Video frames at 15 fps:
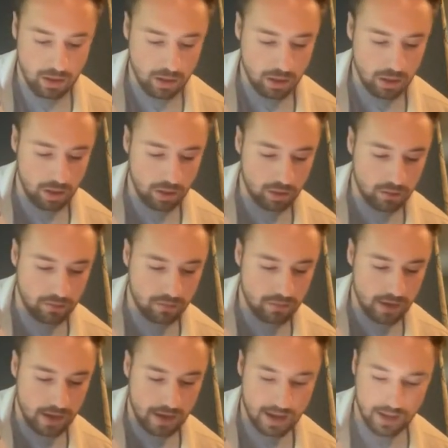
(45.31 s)
all of
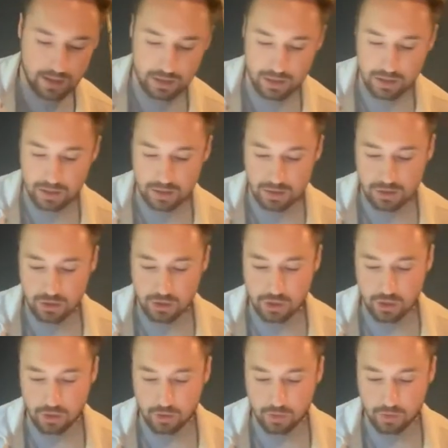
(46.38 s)
that is
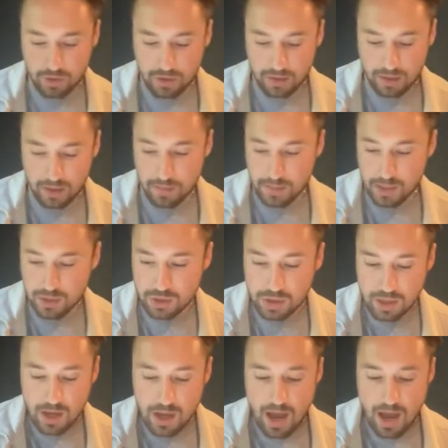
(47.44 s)
shown within the image.